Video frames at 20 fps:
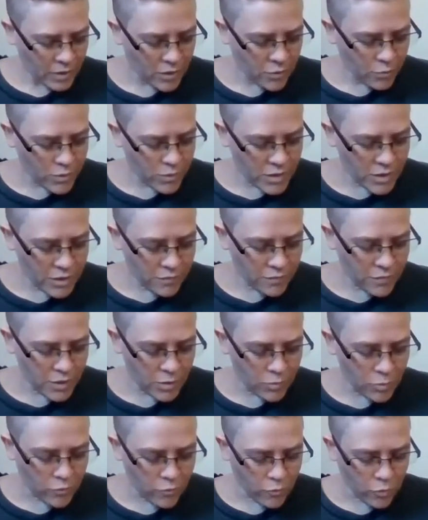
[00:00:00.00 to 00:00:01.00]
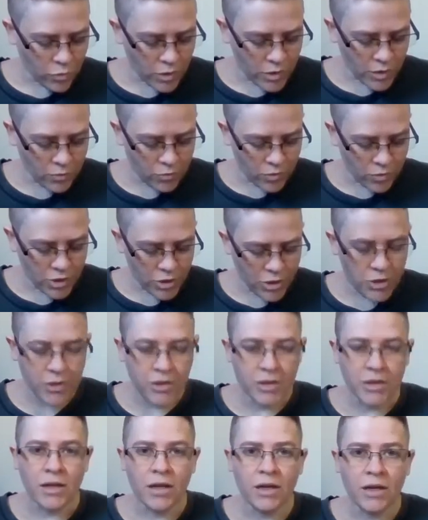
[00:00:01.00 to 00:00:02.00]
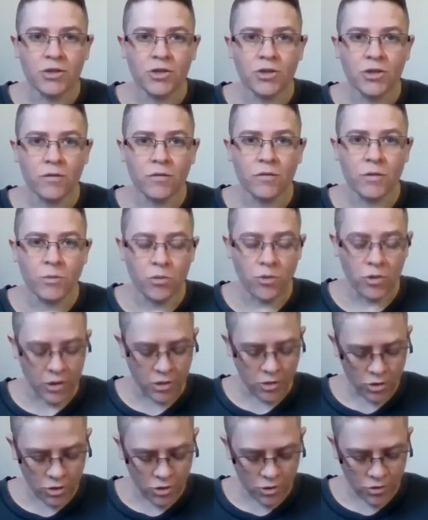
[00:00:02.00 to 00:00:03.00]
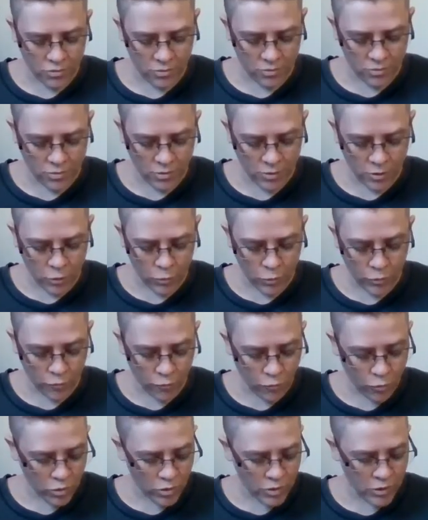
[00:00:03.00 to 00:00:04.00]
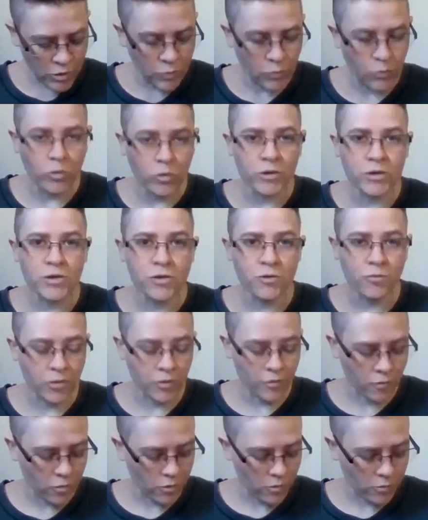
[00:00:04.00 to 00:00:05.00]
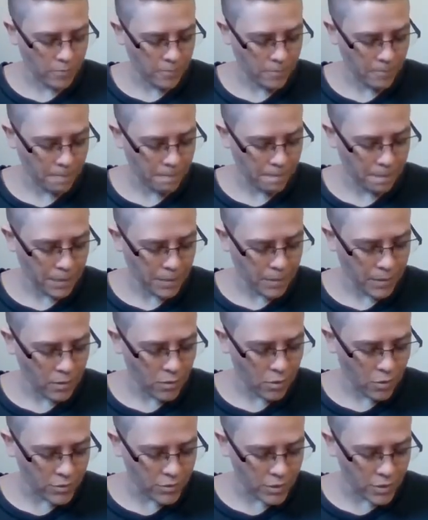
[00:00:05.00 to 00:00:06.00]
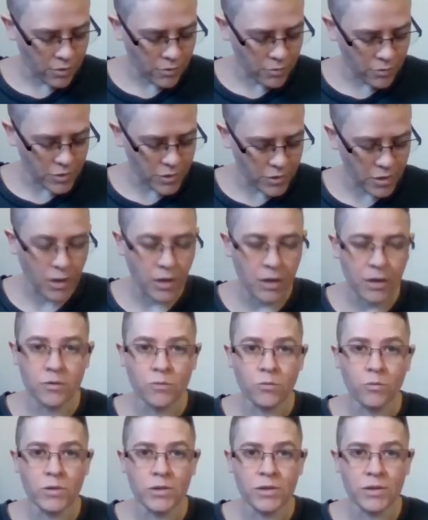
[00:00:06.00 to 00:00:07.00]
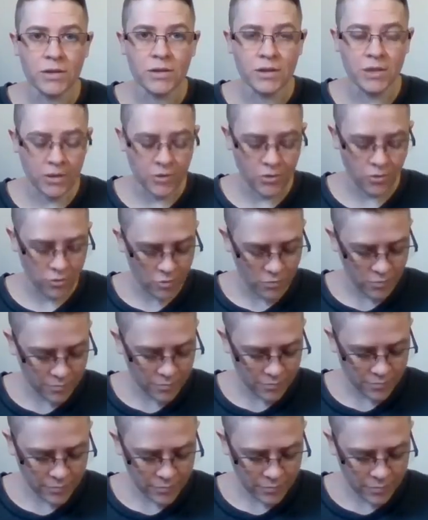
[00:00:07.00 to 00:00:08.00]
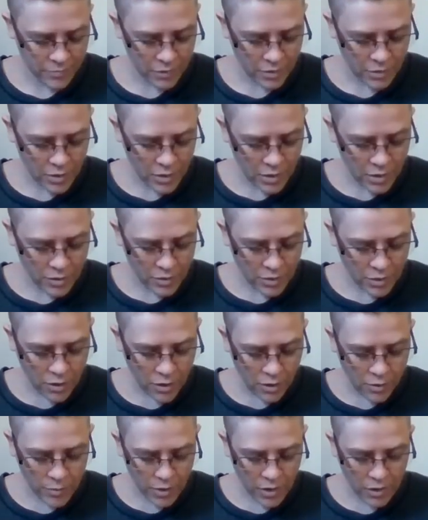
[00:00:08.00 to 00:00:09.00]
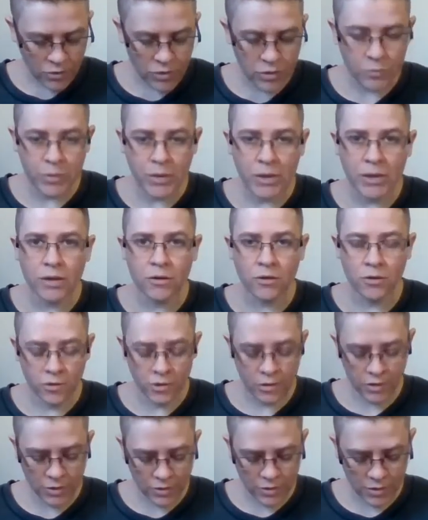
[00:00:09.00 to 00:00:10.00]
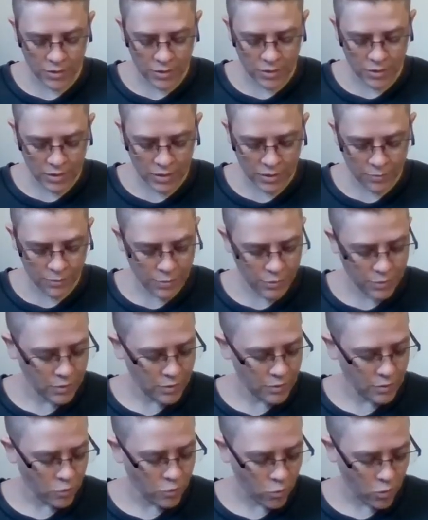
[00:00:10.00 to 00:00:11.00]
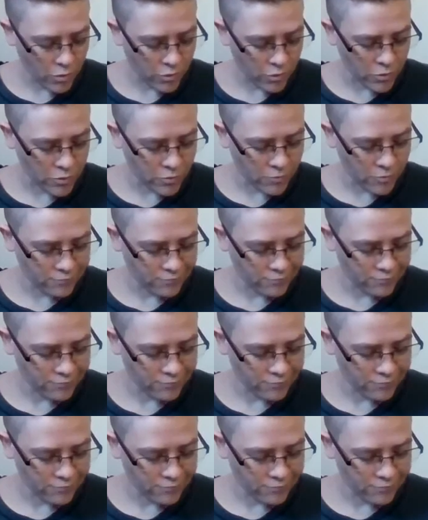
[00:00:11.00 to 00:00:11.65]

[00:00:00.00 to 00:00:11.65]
It was evening before he reached the edge of the brush. Before him was the river. On the other side was the desert. The young mouse peered into the deep water.